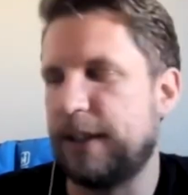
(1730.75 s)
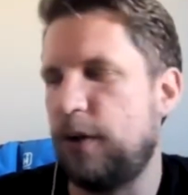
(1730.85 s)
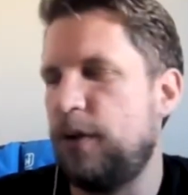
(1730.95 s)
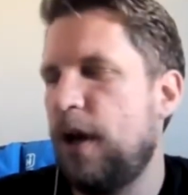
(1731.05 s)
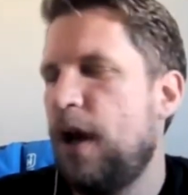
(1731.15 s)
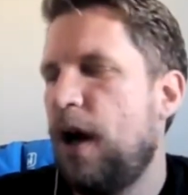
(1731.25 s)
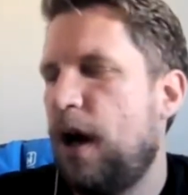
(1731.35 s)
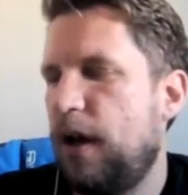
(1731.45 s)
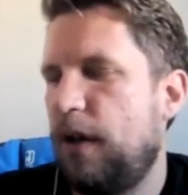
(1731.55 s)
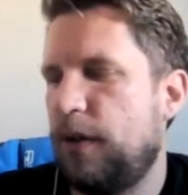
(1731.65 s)
So,
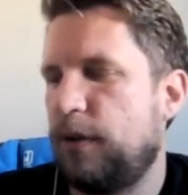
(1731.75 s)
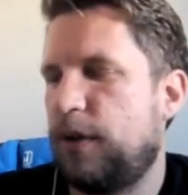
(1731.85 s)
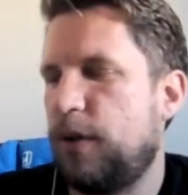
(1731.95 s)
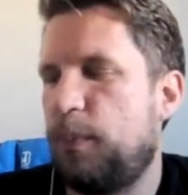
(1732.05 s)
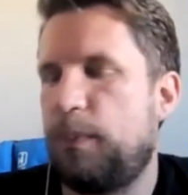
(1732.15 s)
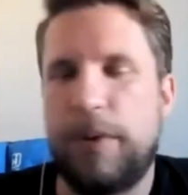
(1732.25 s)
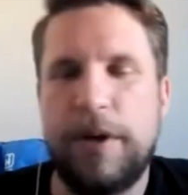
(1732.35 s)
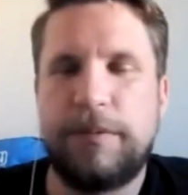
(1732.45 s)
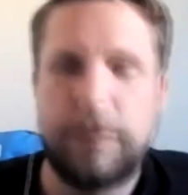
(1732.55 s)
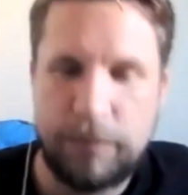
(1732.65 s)
the the the